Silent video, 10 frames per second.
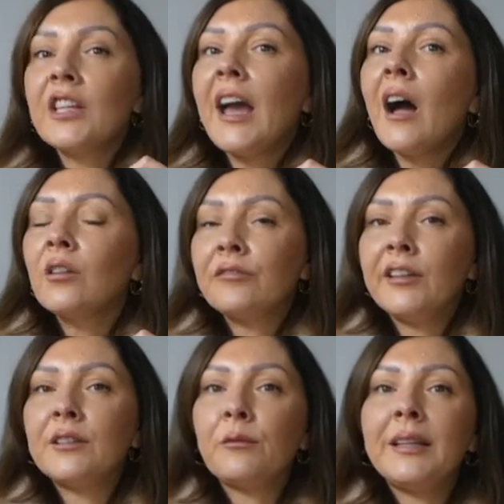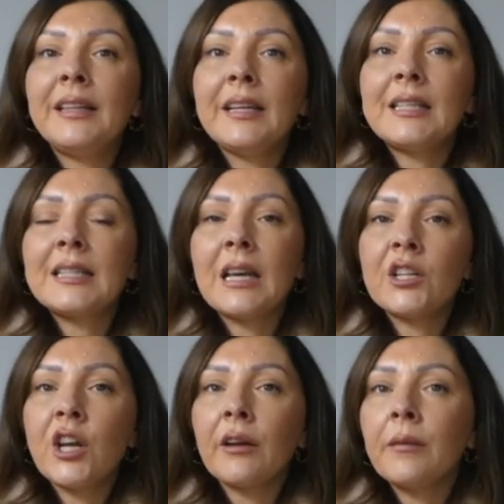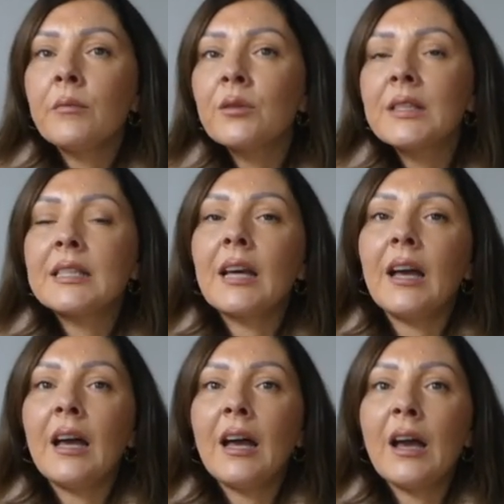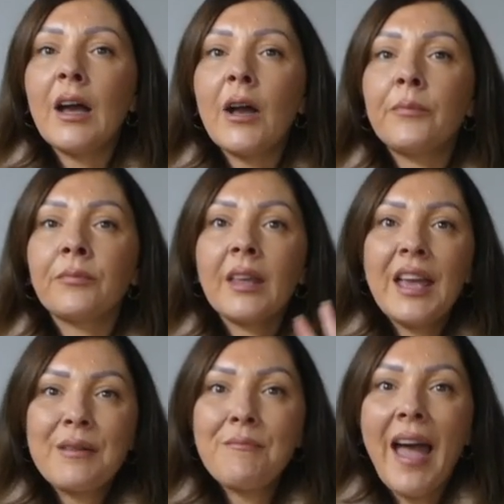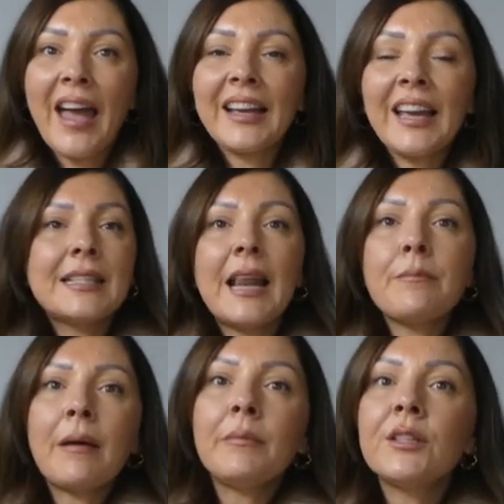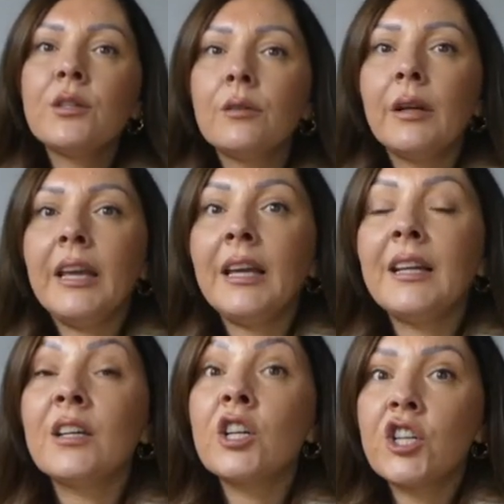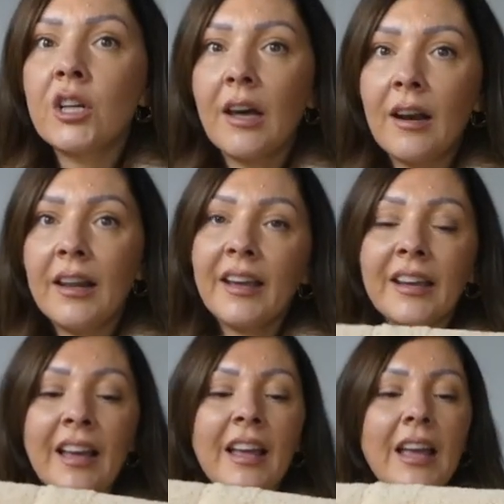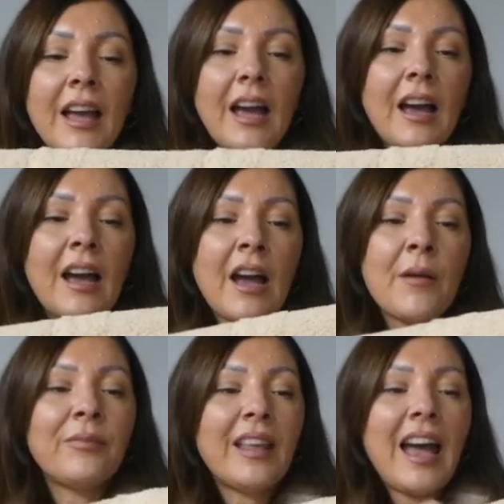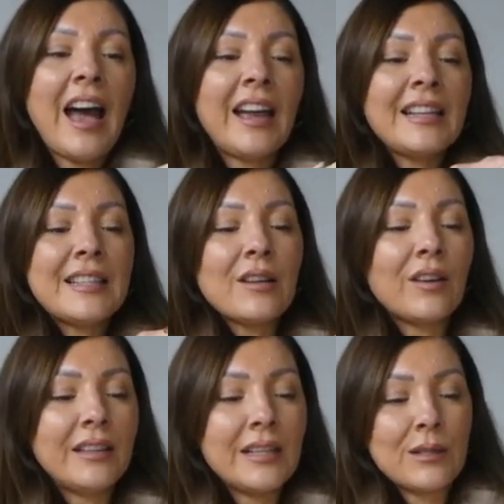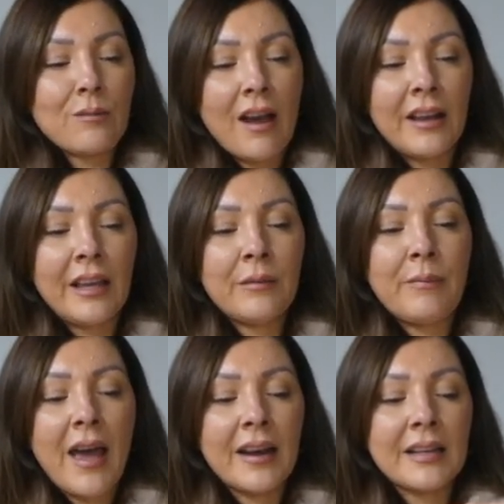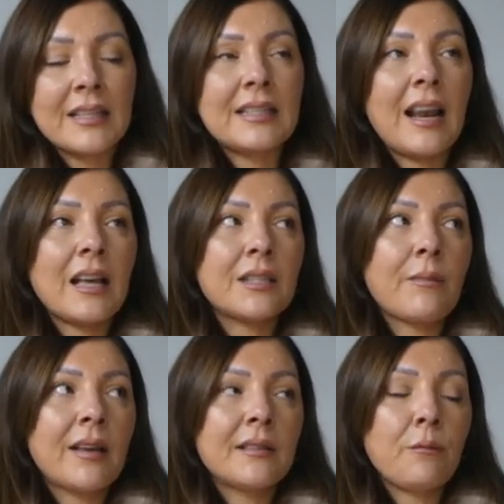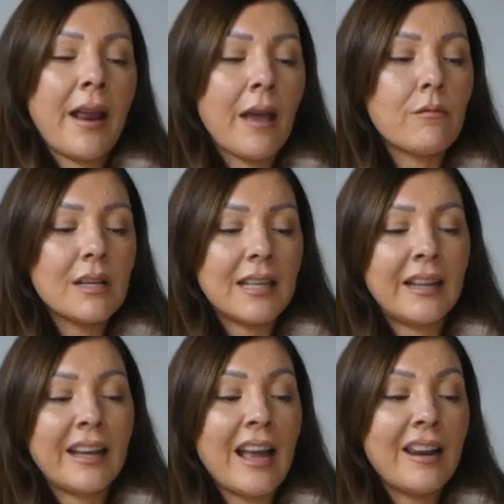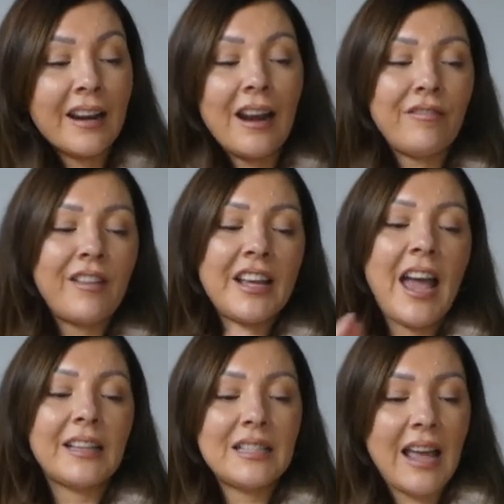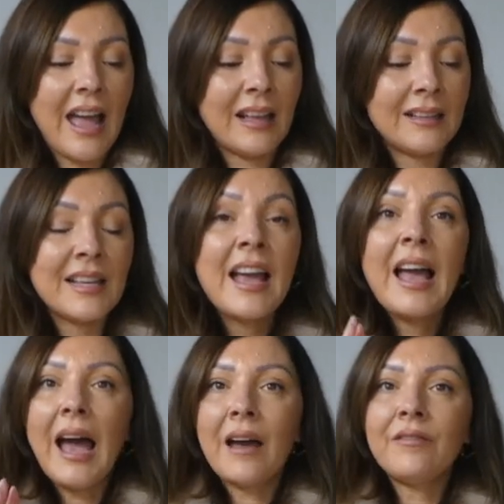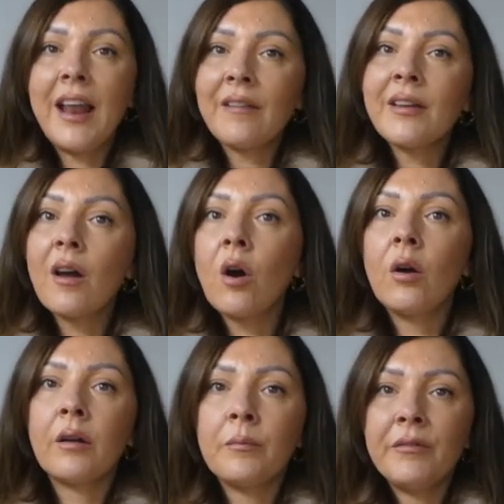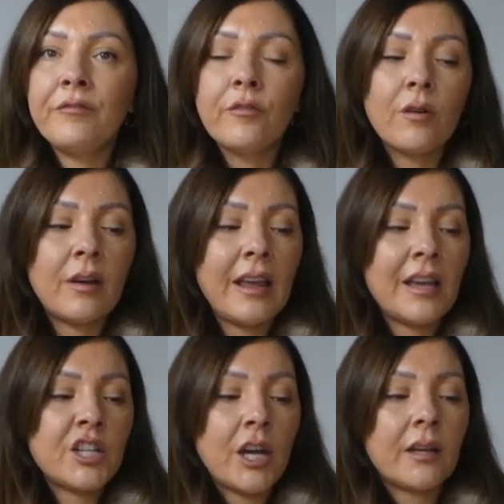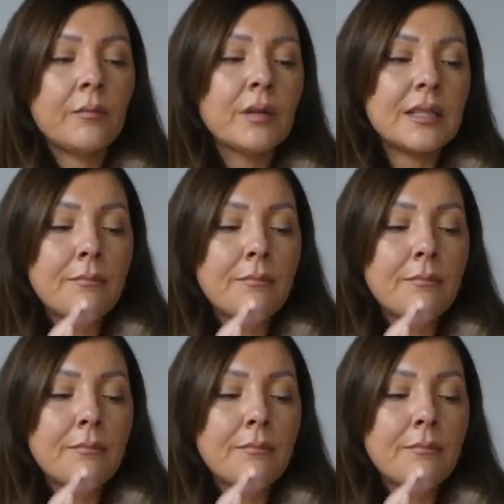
the outfit with this Jacquemus bag. It's Le Bambidou in shirling. I saw this one in Paris last month when I was at the Galerie Lafayette, and I've never owned before a Jacquemus